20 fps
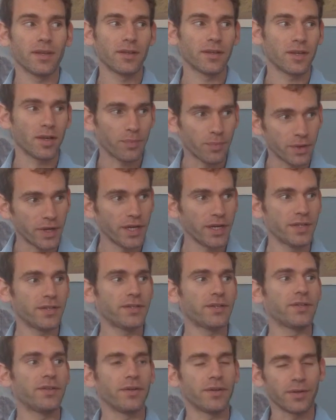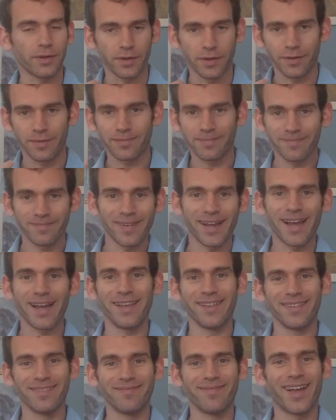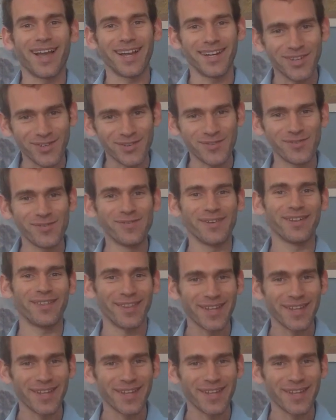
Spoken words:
caprice, or I do